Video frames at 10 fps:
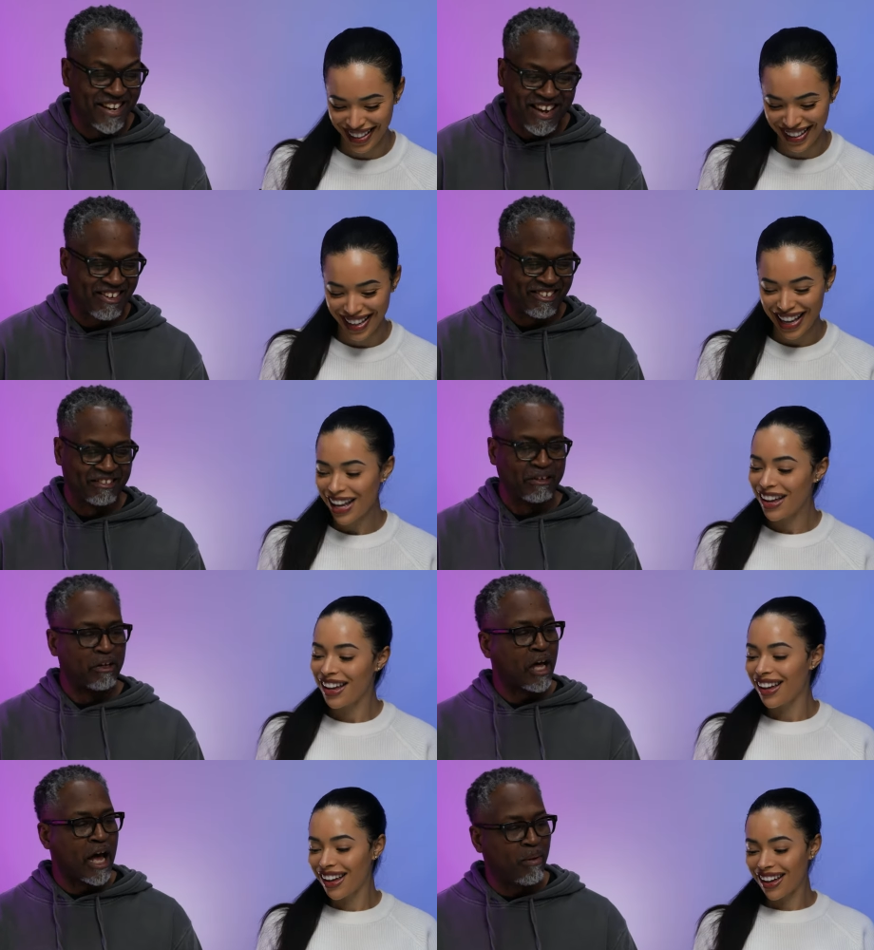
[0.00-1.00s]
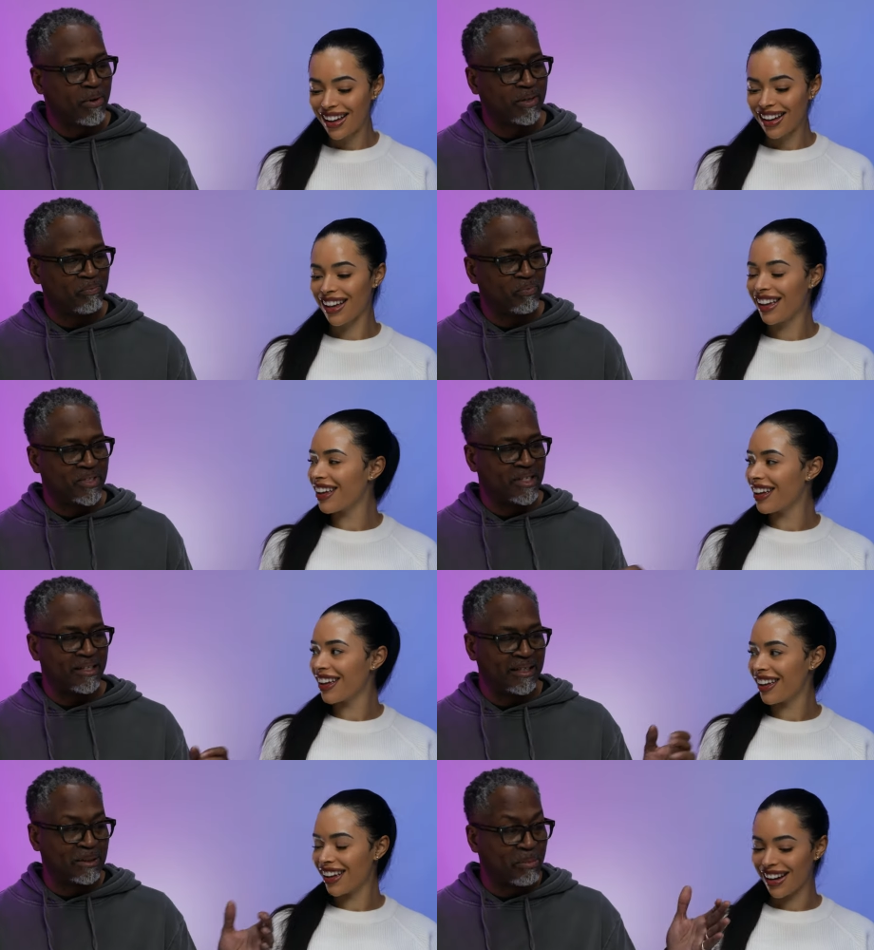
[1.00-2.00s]
Speaker 1: no. I would.
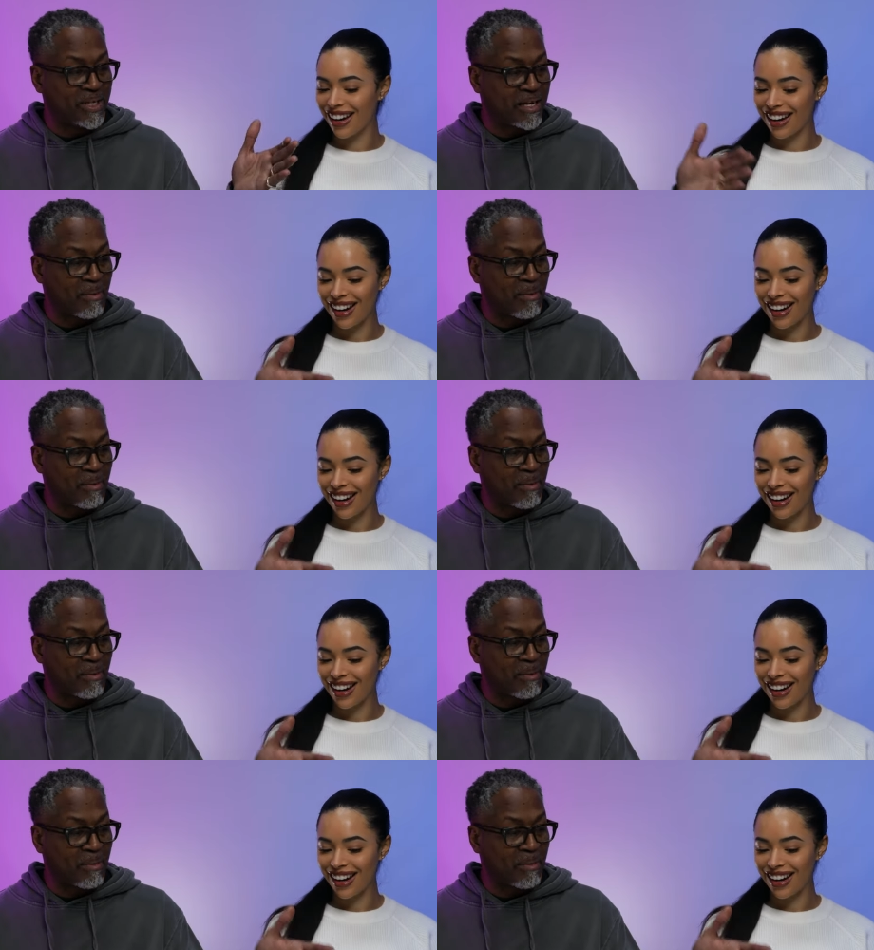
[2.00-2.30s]
This would be